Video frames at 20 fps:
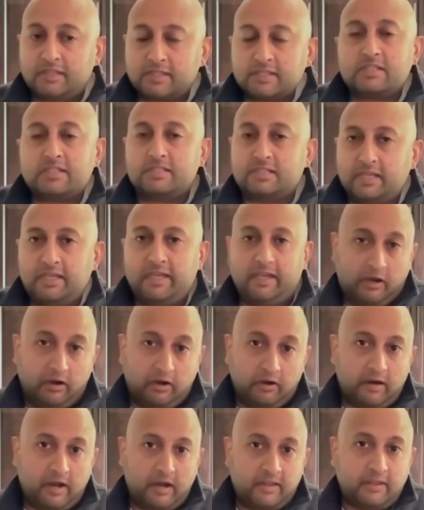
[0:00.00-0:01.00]
this is the
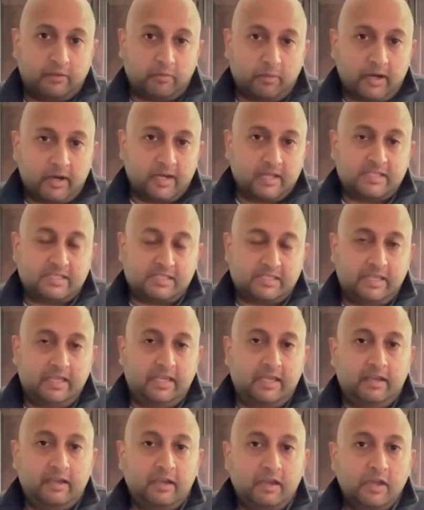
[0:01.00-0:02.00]
year. I think we're going to
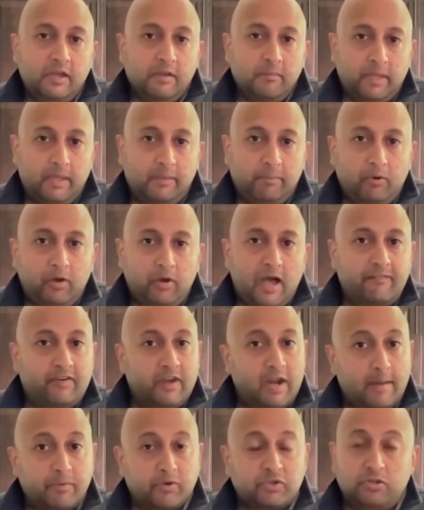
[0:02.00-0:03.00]
see people have an
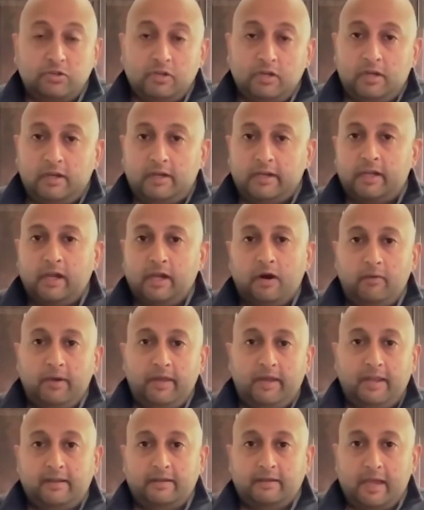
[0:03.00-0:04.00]
opportunity to go
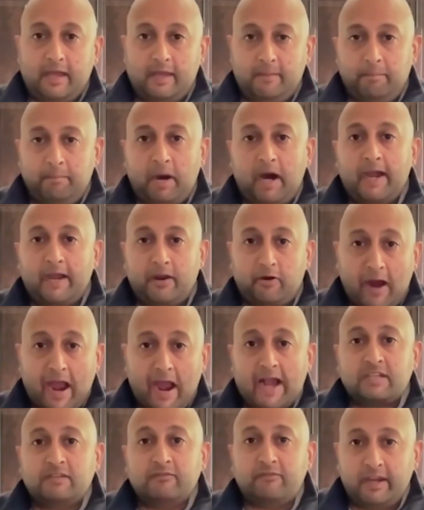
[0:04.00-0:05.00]
in and, and buy or
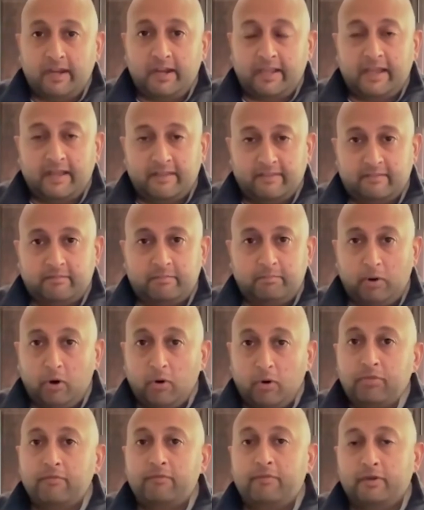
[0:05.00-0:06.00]
activate against
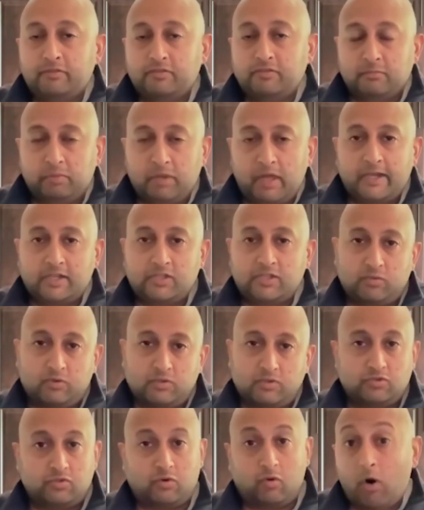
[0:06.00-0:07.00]
both of those supply
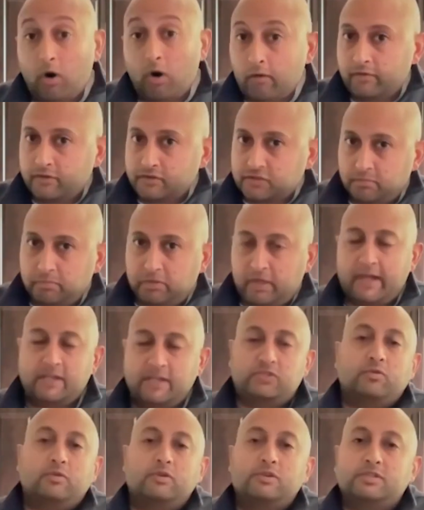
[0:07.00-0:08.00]
sources or all of those supply
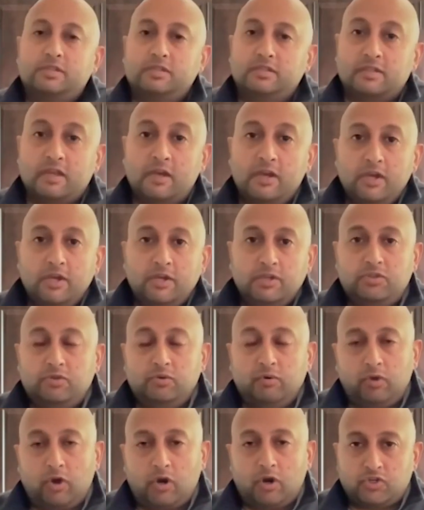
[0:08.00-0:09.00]
sources to
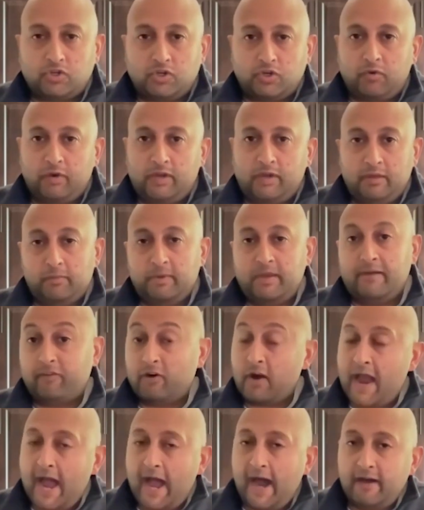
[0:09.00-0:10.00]
a larger degree than we ever
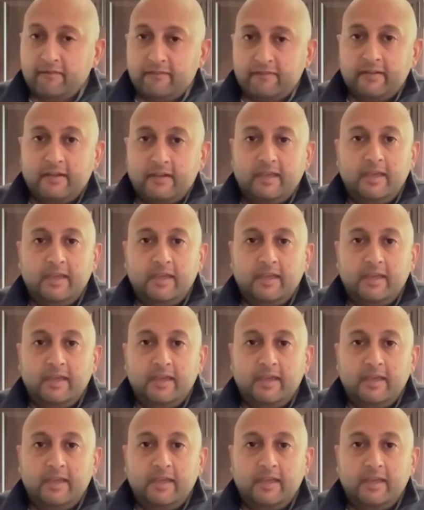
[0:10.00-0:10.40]
have.